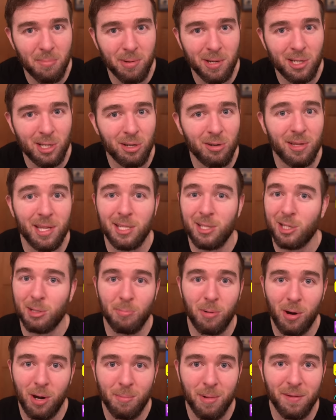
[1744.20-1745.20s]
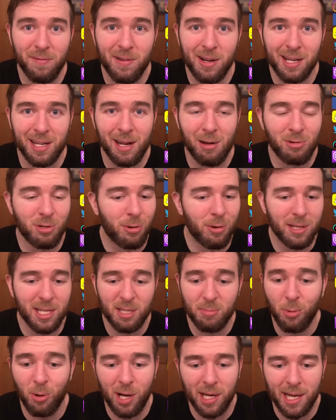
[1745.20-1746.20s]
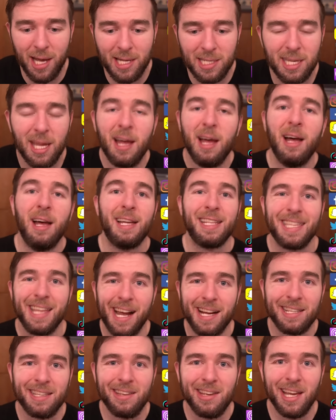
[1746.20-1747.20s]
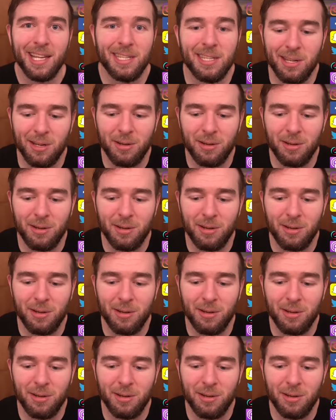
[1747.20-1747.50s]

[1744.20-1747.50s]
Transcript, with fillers: on BitChute. That's just part of my fucking outro at this point, I guess. Talk to you guys